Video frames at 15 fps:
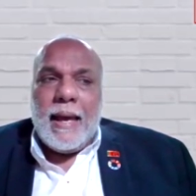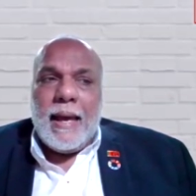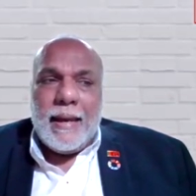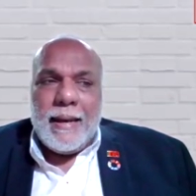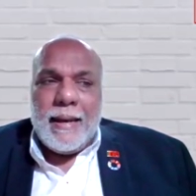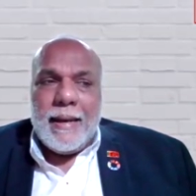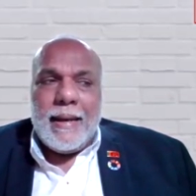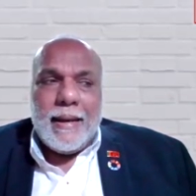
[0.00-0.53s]

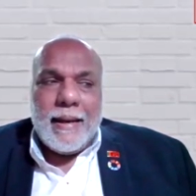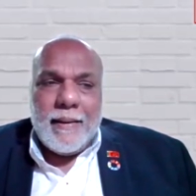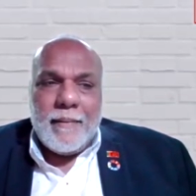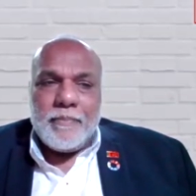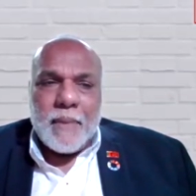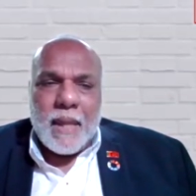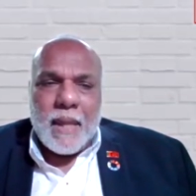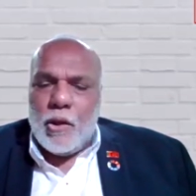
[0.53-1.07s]

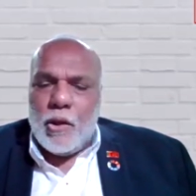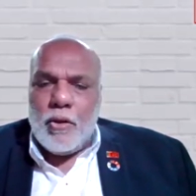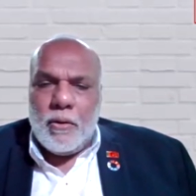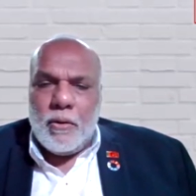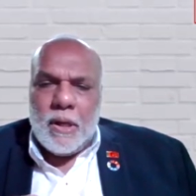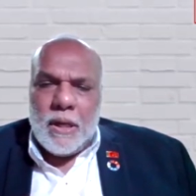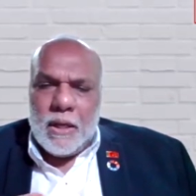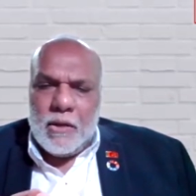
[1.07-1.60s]
And
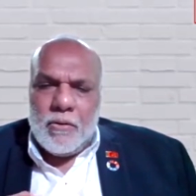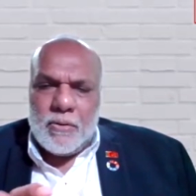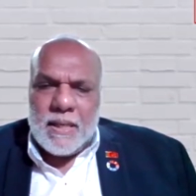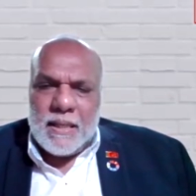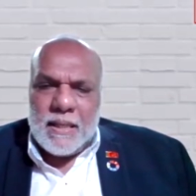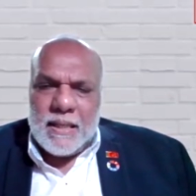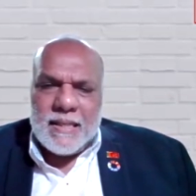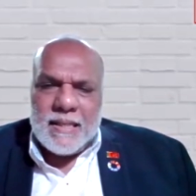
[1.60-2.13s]
you
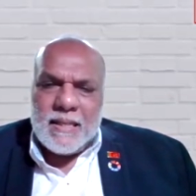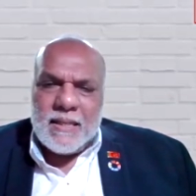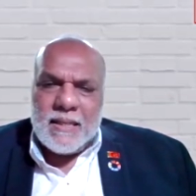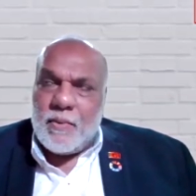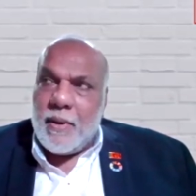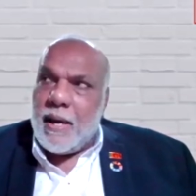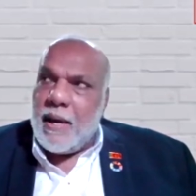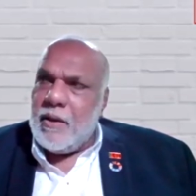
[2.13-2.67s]
see, this
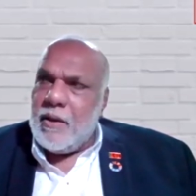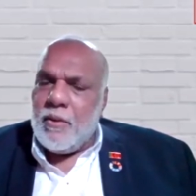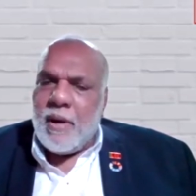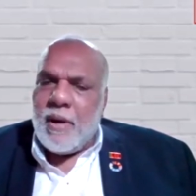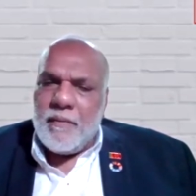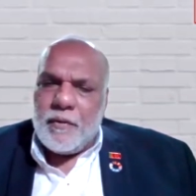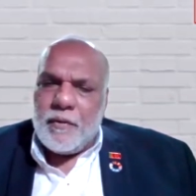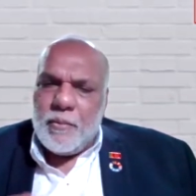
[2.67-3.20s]
is where
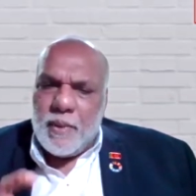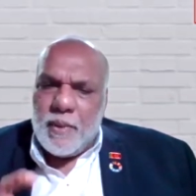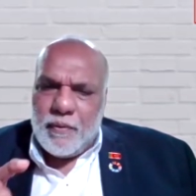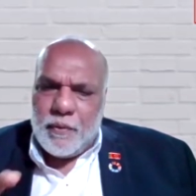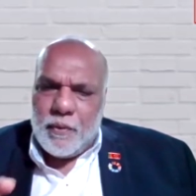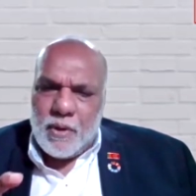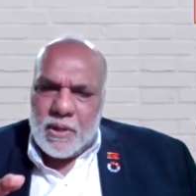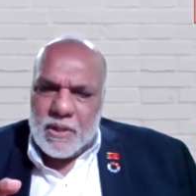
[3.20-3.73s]
you have to be
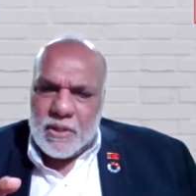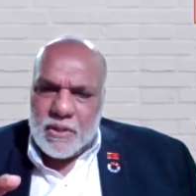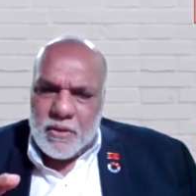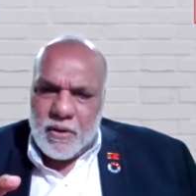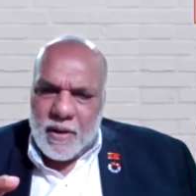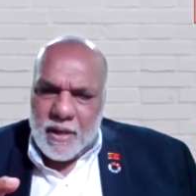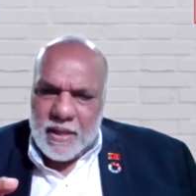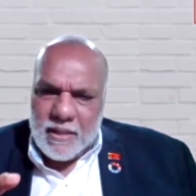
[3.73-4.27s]

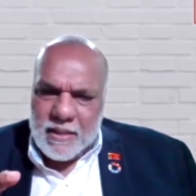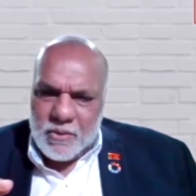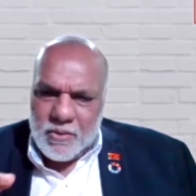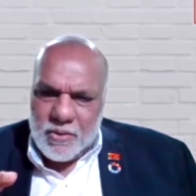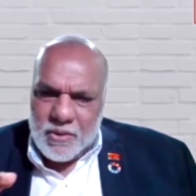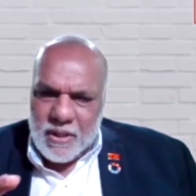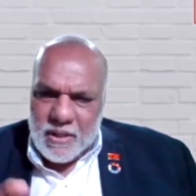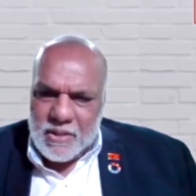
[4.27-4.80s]
focused on is
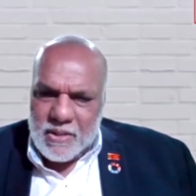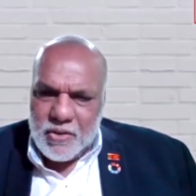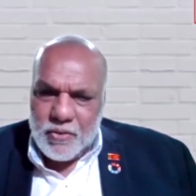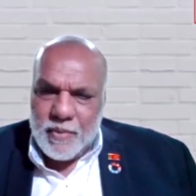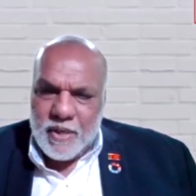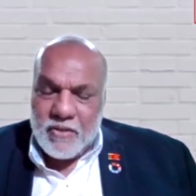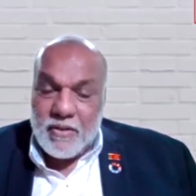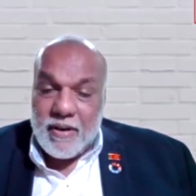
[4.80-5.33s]
those
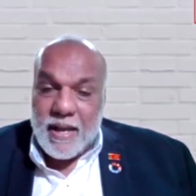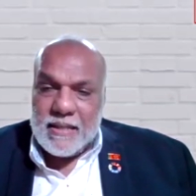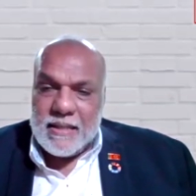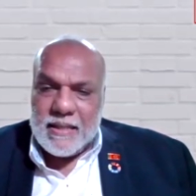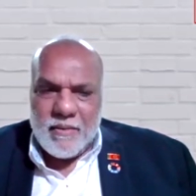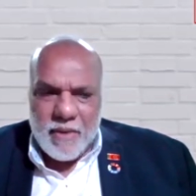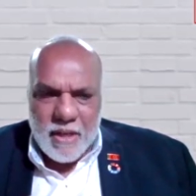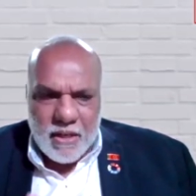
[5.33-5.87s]
consumer
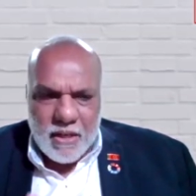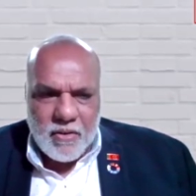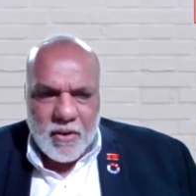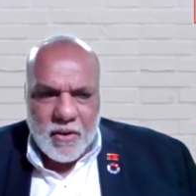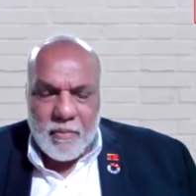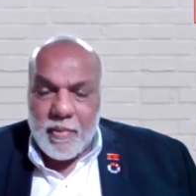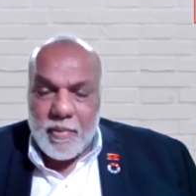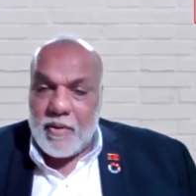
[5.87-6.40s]
trends. And we'll
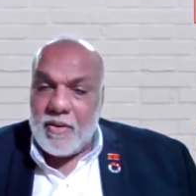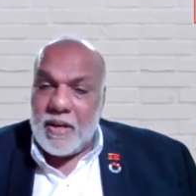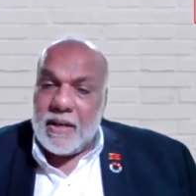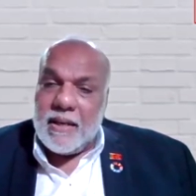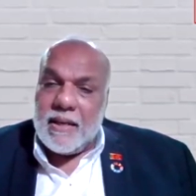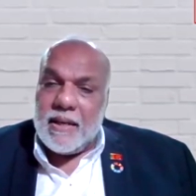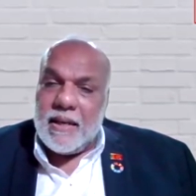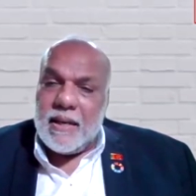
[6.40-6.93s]
talk about
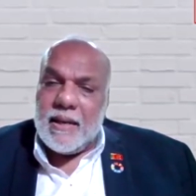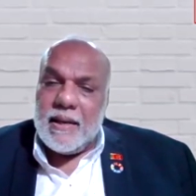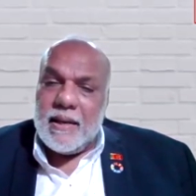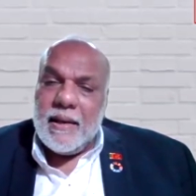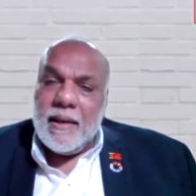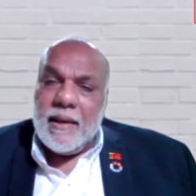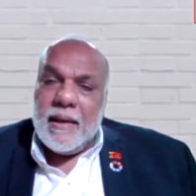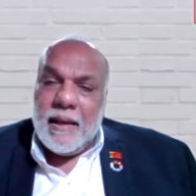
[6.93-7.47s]
it
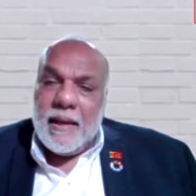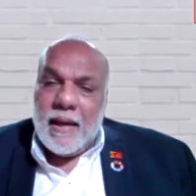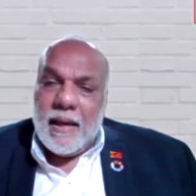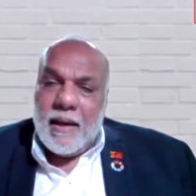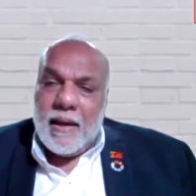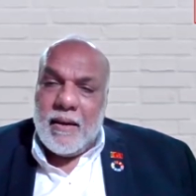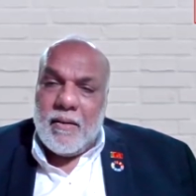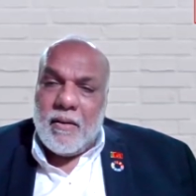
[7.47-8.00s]

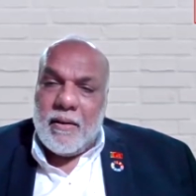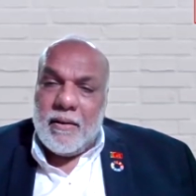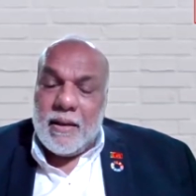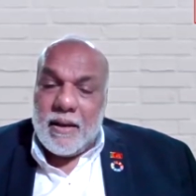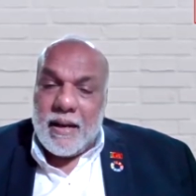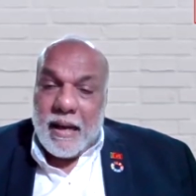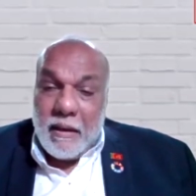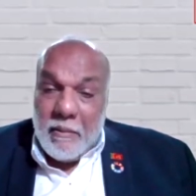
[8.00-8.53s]
on
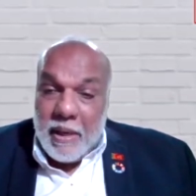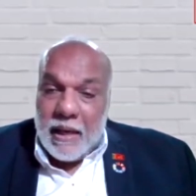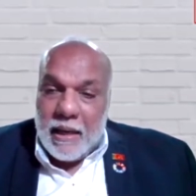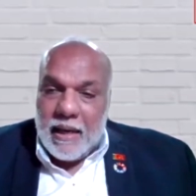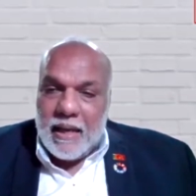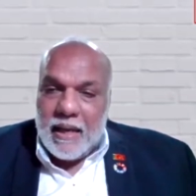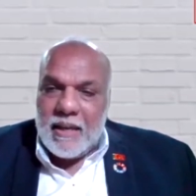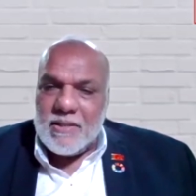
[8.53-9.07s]
the
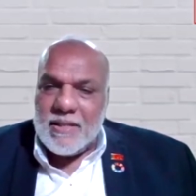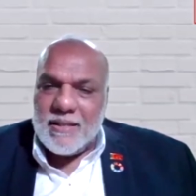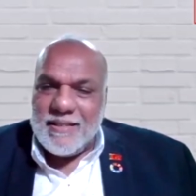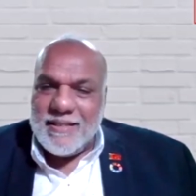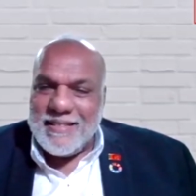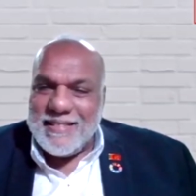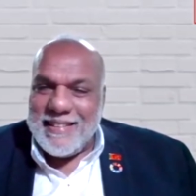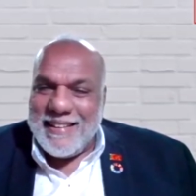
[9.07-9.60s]

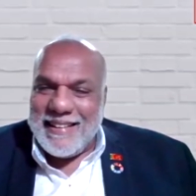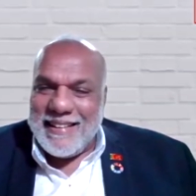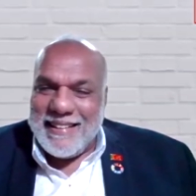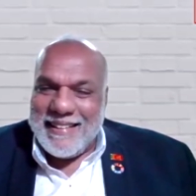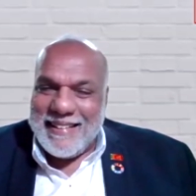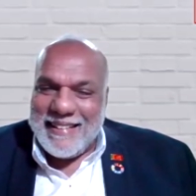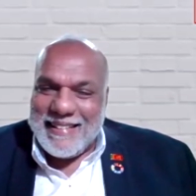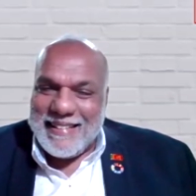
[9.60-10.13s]
recommendations
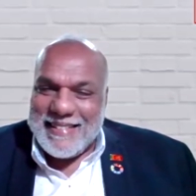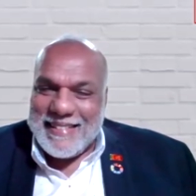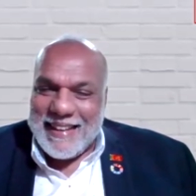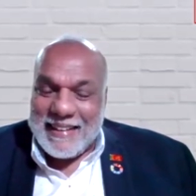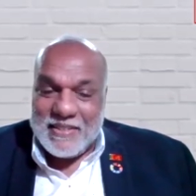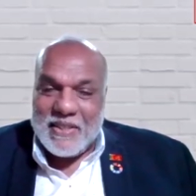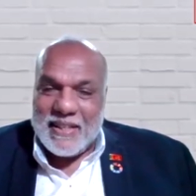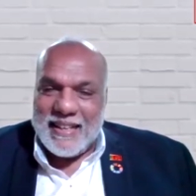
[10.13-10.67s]

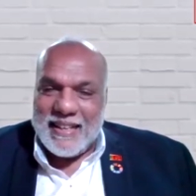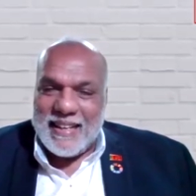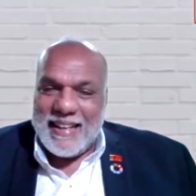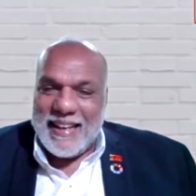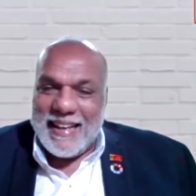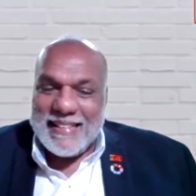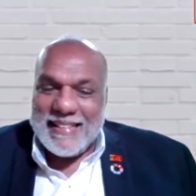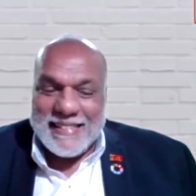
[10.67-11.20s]
section,
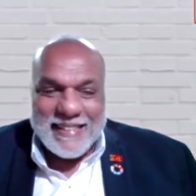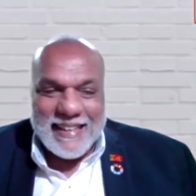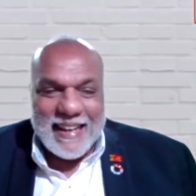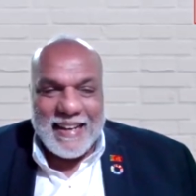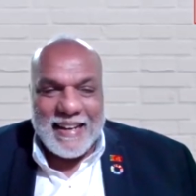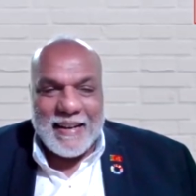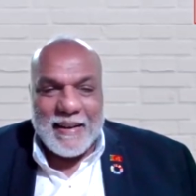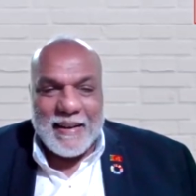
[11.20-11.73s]
I guess.
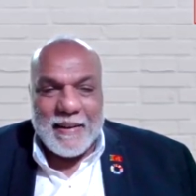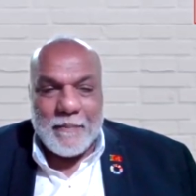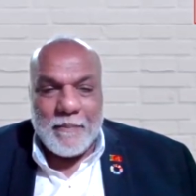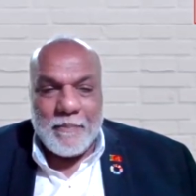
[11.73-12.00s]
And